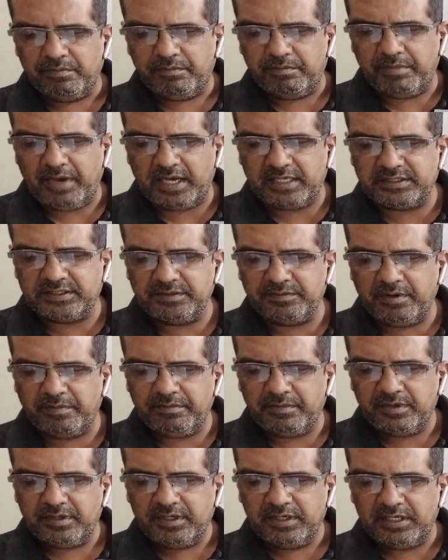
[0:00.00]
maximum
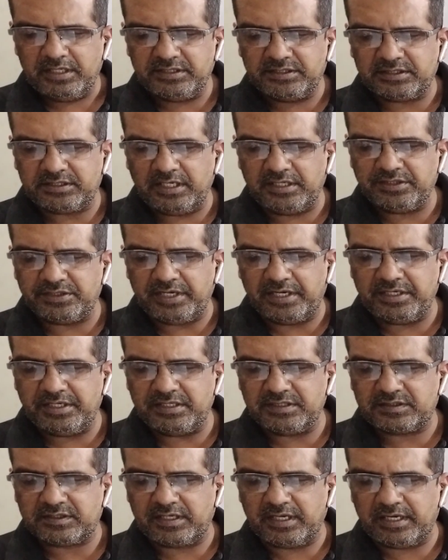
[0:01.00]

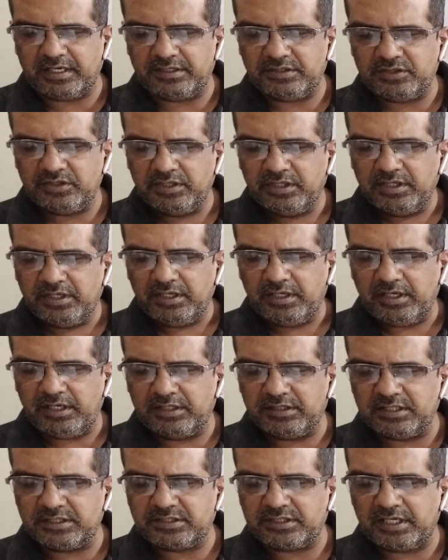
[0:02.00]
instantaneous current
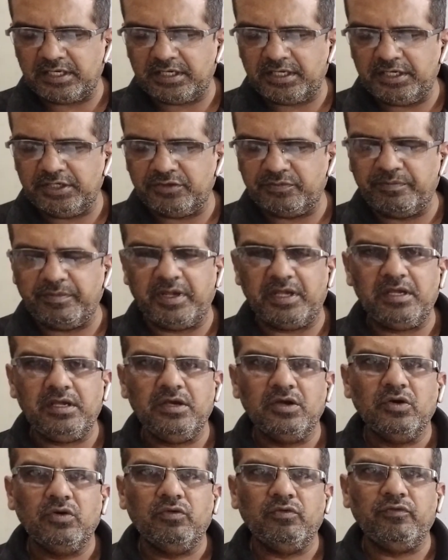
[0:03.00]
in the circuit may
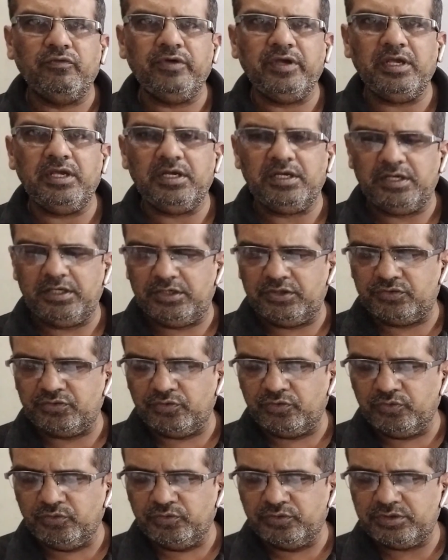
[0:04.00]
V into
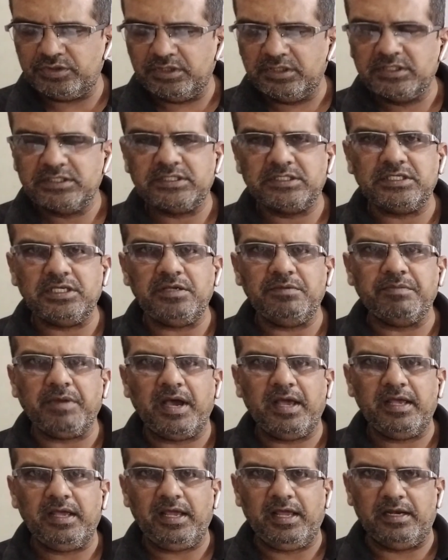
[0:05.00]
root C
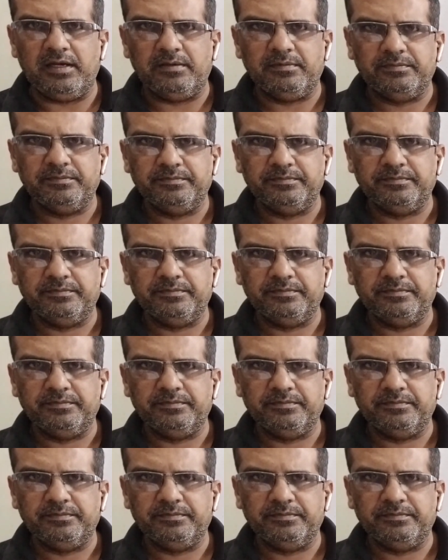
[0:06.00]
by L.